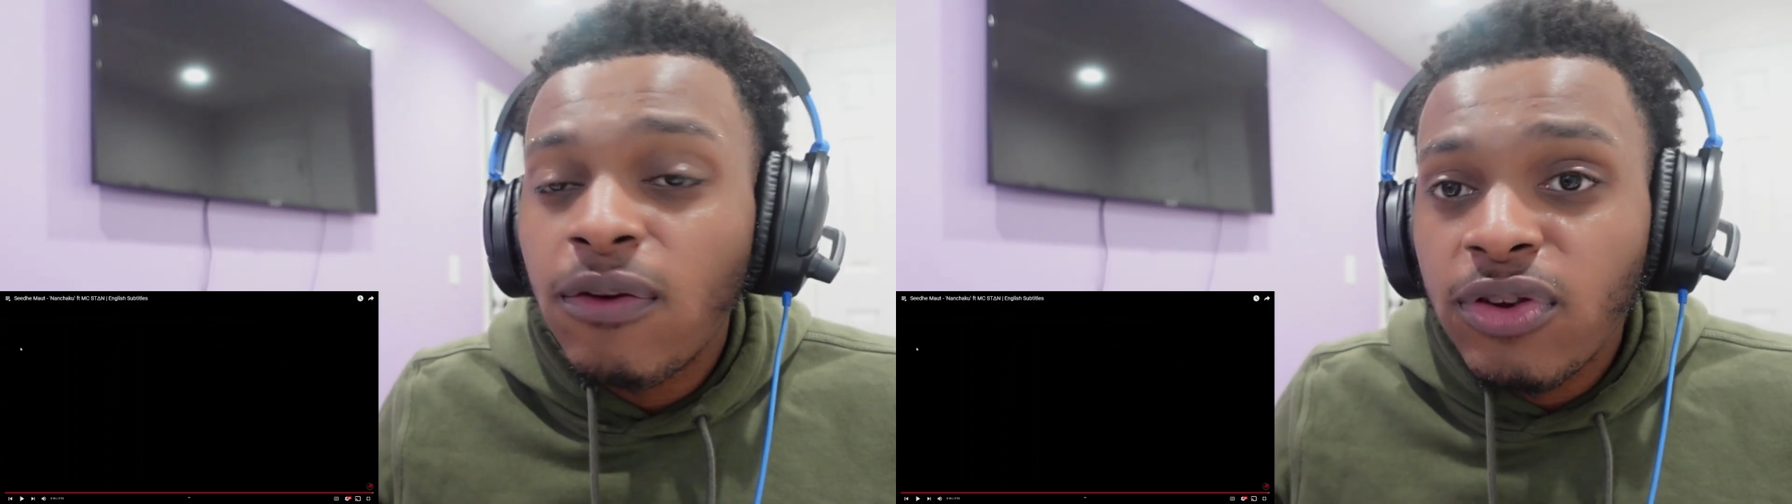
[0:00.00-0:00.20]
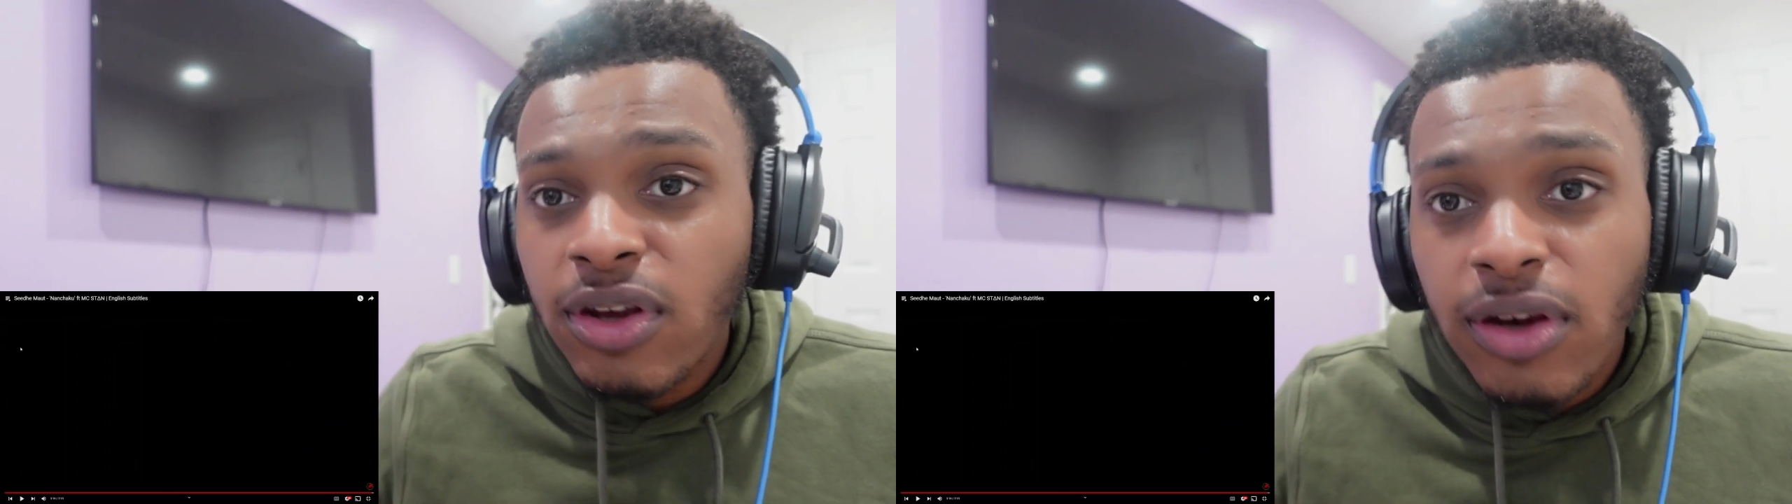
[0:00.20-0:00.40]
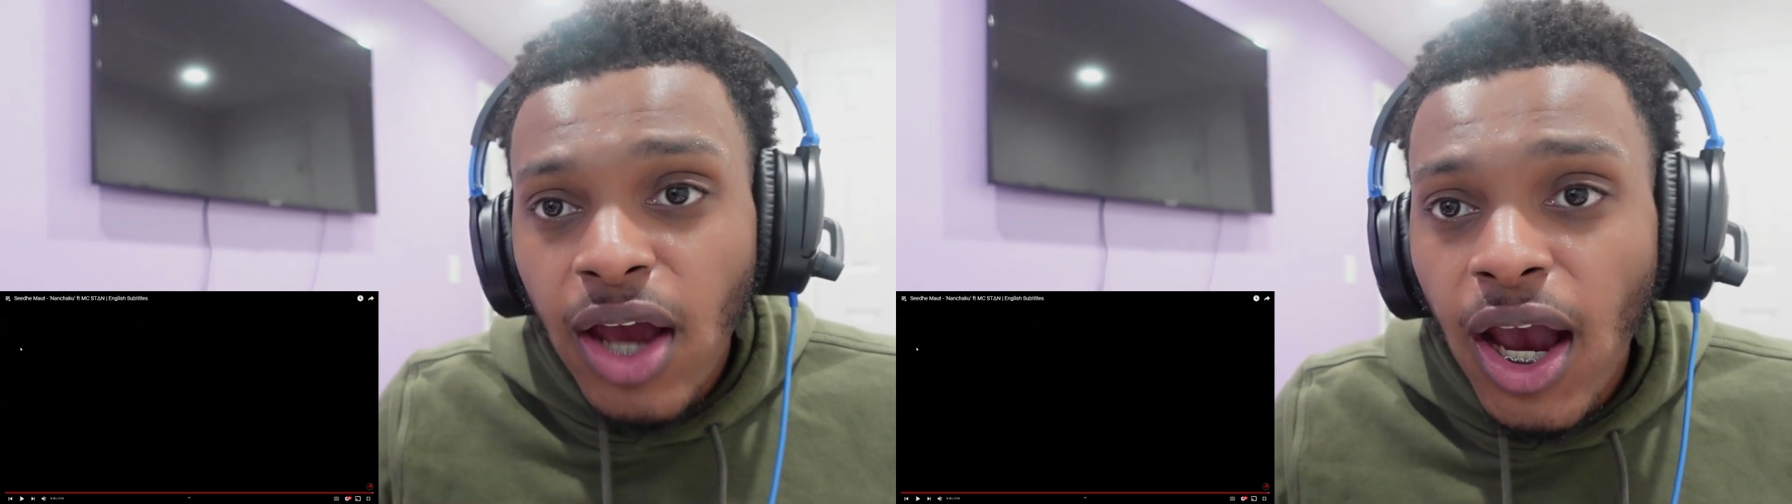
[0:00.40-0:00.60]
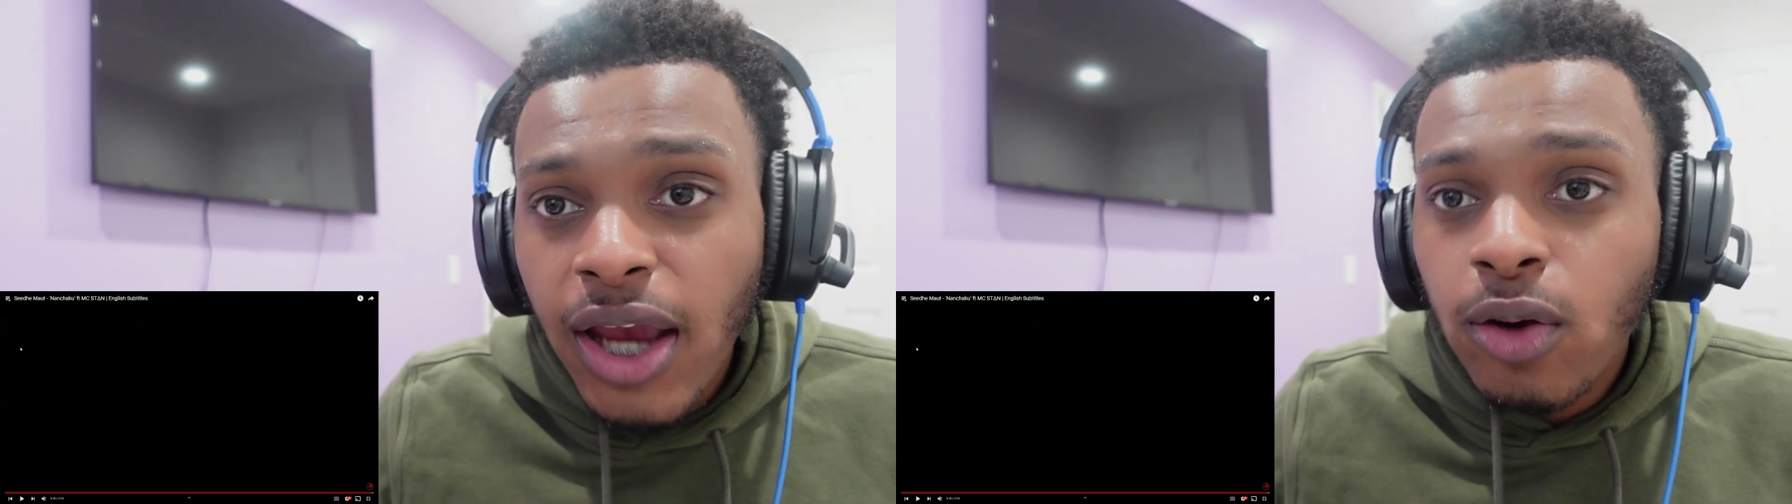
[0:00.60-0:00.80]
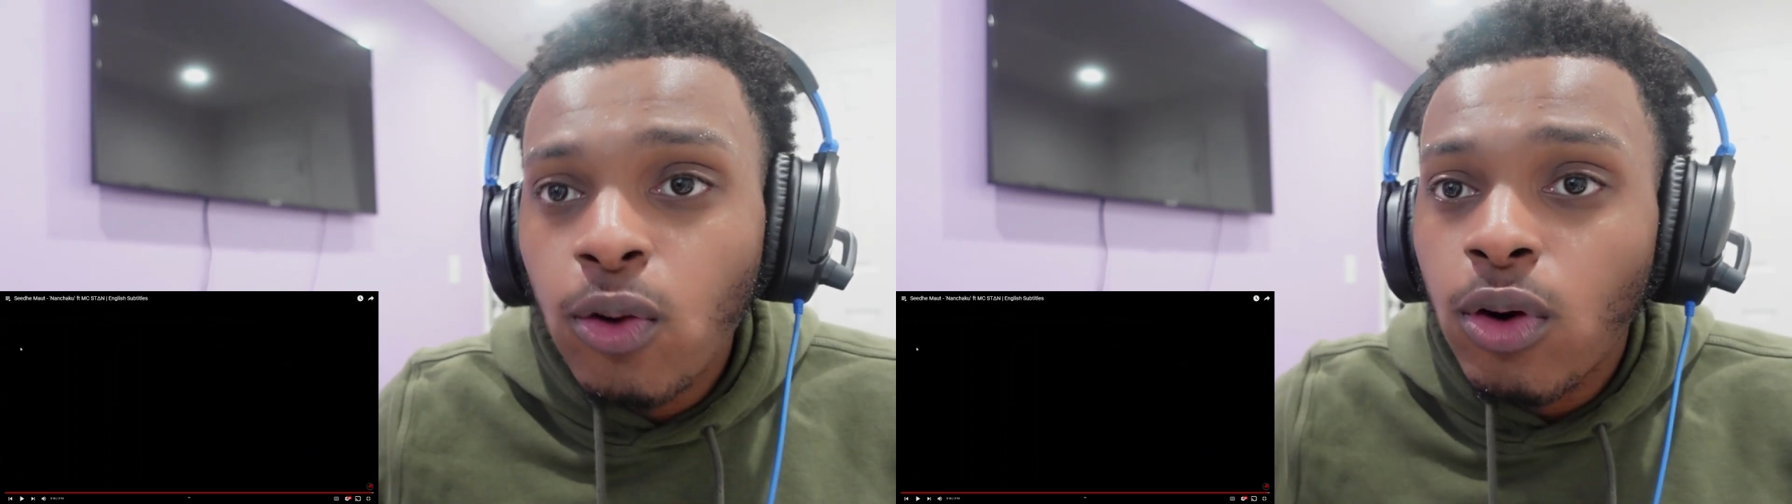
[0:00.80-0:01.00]
if it's a
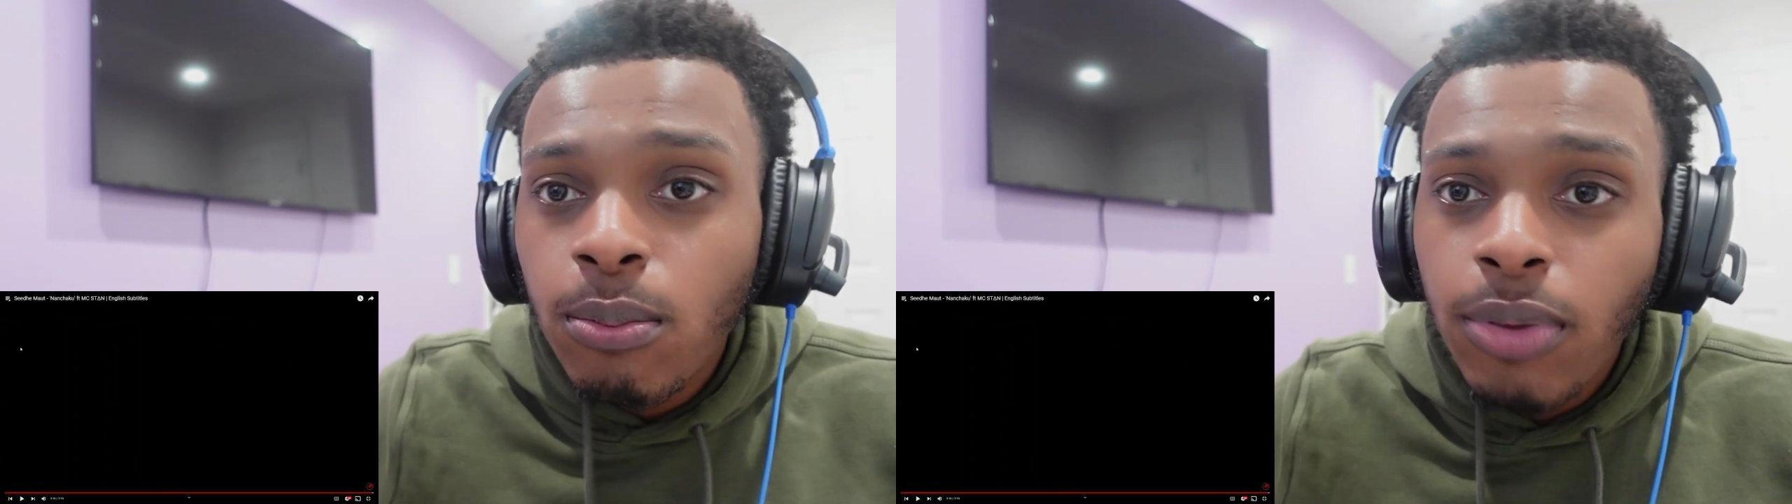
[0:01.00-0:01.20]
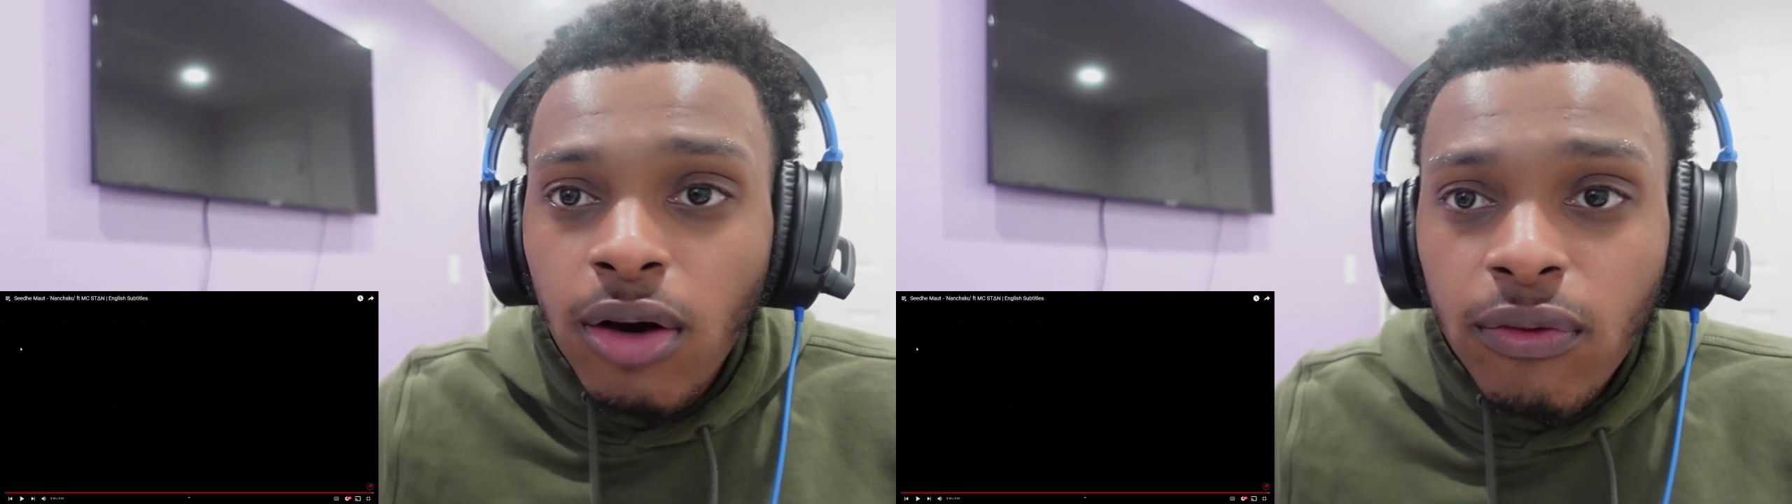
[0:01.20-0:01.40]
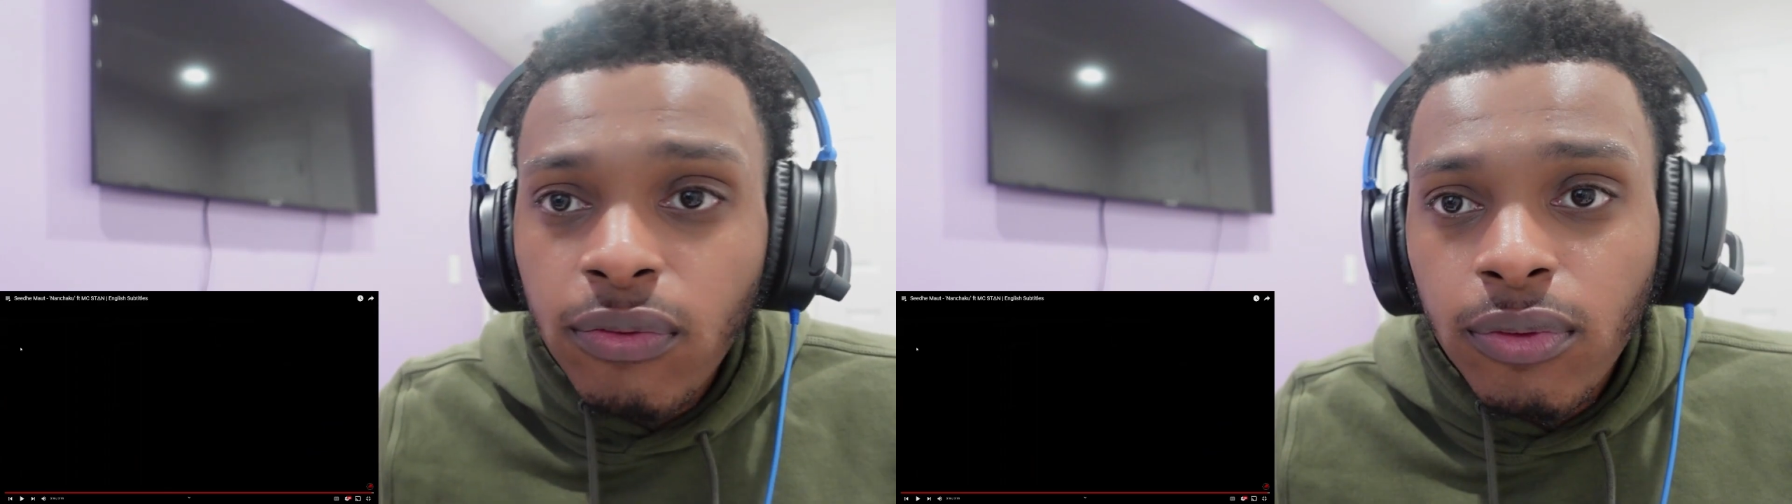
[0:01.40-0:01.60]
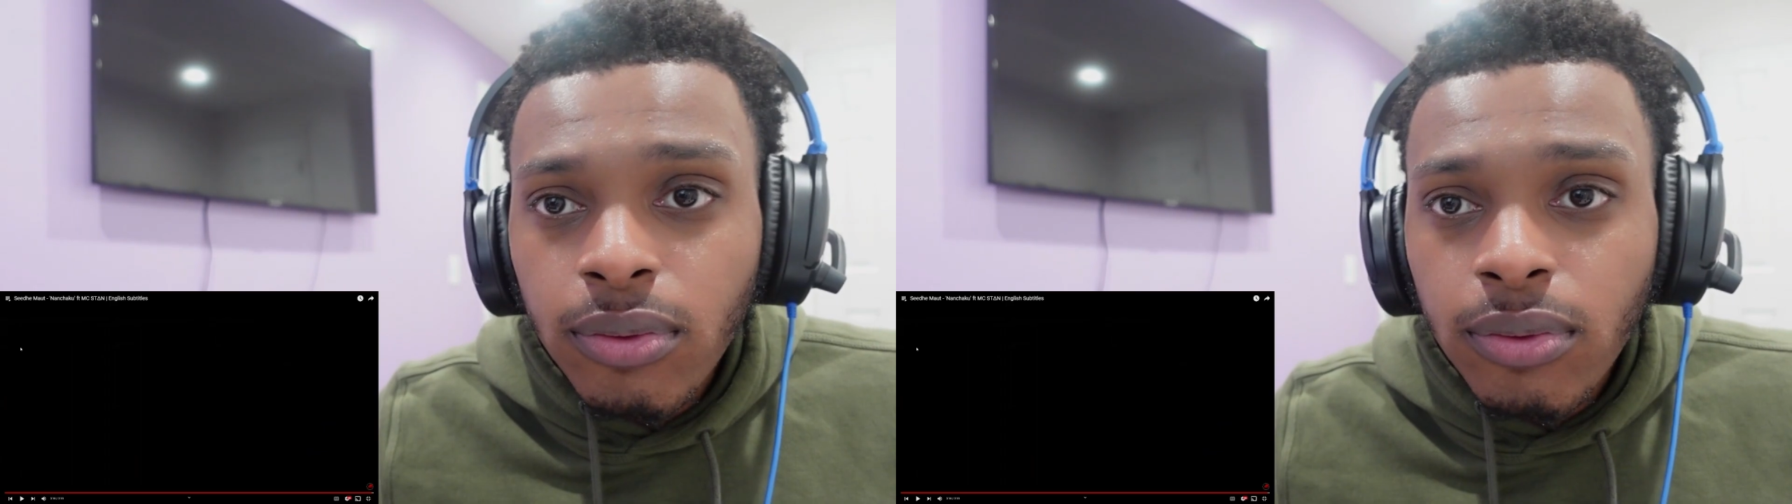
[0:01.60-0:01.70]
9 or above,